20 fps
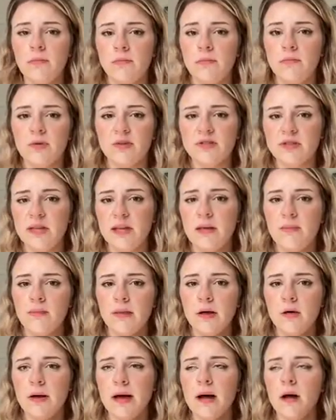Brazilian
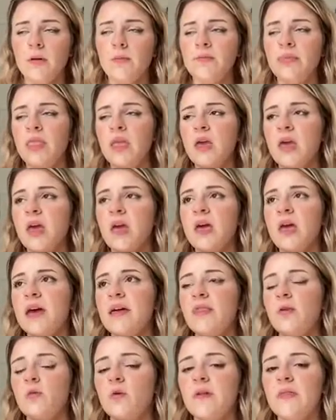Blowout,
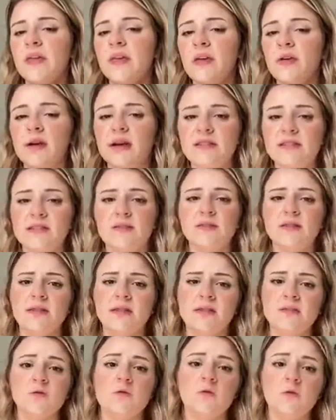and the one that you guys use at
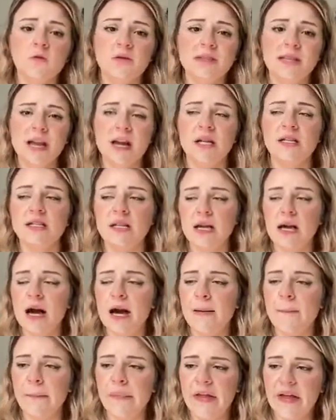the school is Keratin
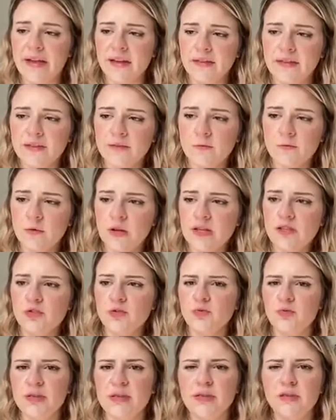Complex,
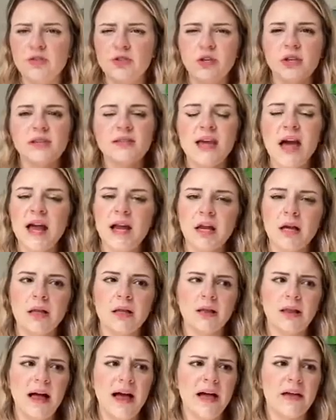which we just had a
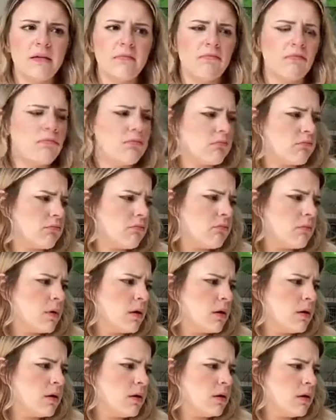class.
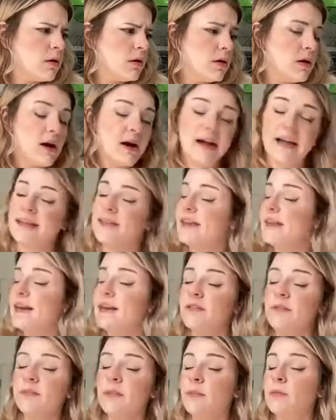I can't
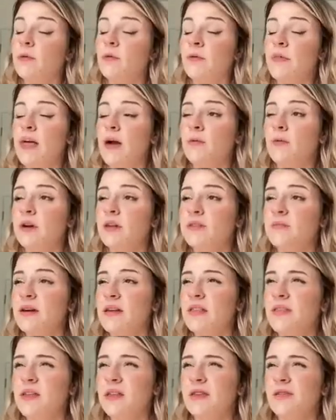even remember when that was, but
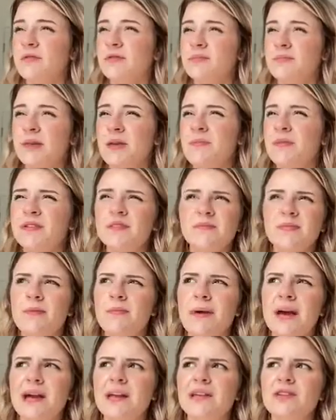I think it must have
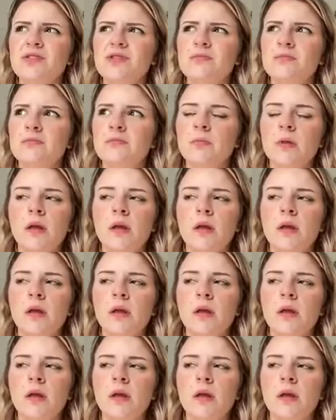been back in